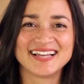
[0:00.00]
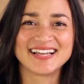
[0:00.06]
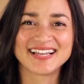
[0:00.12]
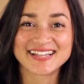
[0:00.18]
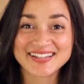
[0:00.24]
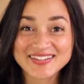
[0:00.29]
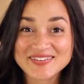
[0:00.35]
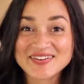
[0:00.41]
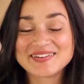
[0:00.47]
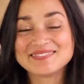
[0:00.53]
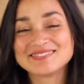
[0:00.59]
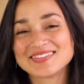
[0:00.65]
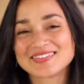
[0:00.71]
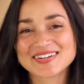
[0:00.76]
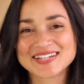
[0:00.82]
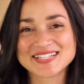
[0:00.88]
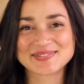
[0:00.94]
Hello, I'm
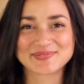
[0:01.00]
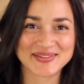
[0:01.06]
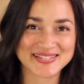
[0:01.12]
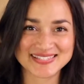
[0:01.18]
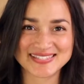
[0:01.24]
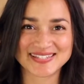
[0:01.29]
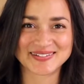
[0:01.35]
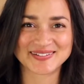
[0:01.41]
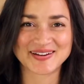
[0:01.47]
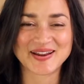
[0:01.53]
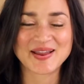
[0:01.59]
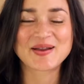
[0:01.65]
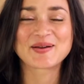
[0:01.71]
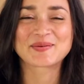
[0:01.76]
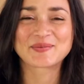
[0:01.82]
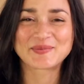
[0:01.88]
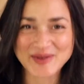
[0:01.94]
Laura Spencer.
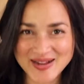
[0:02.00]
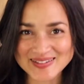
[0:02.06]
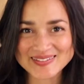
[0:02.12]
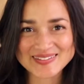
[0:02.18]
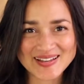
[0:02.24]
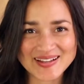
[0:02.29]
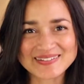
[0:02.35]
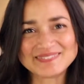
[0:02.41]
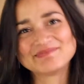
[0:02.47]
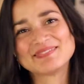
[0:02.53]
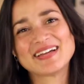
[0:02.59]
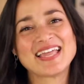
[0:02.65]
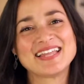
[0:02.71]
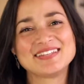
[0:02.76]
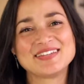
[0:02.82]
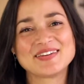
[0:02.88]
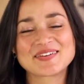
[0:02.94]
Welcome,
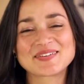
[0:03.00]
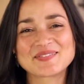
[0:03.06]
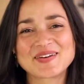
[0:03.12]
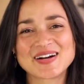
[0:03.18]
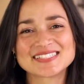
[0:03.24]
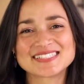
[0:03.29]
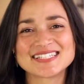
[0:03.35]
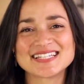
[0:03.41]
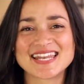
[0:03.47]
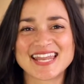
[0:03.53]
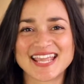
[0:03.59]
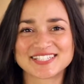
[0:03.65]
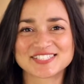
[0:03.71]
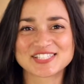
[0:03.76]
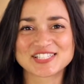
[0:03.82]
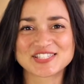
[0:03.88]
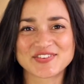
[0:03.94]
and you're watching
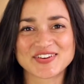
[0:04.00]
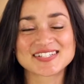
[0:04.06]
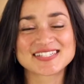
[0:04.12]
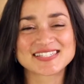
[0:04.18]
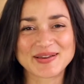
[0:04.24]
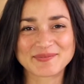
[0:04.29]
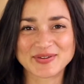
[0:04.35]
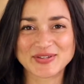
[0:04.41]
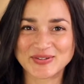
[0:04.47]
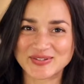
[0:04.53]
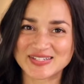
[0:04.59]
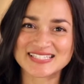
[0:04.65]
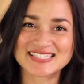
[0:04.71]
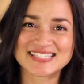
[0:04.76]
Nature's Fair Salmon Cooking